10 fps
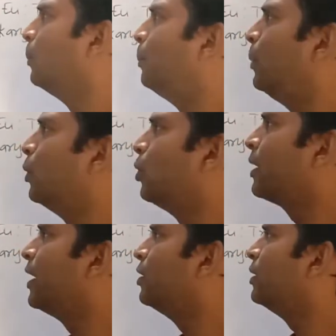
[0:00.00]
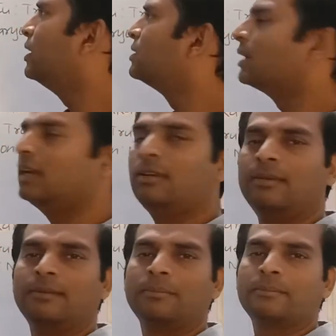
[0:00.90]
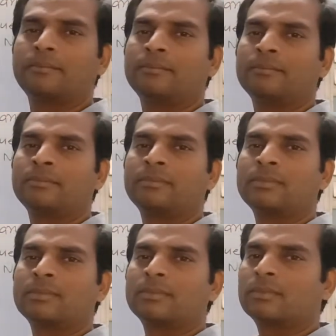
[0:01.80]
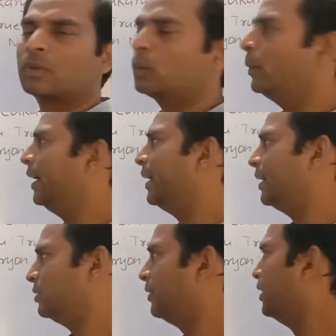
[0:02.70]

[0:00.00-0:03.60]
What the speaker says: prokaryotic cell. Whereas when